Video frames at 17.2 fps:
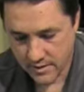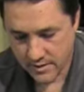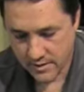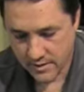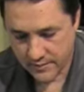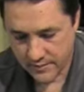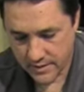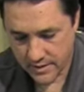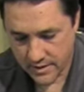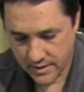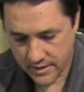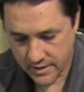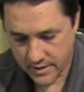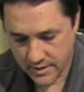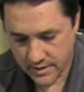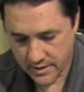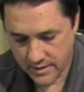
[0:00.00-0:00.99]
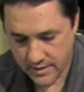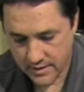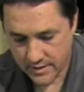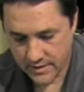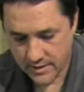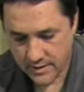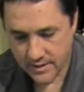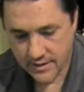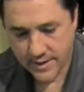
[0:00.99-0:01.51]
I've got
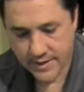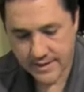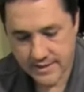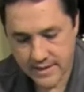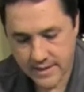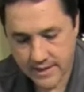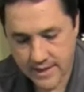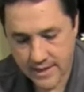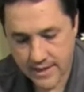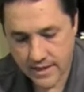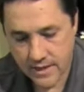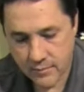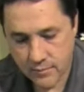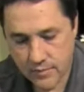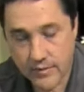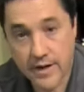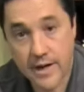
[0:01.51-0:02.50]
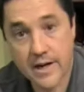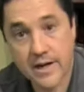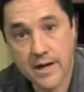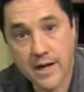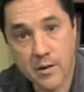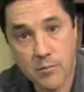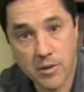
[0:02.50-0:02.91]
a, uh, Kasey Kahne number 99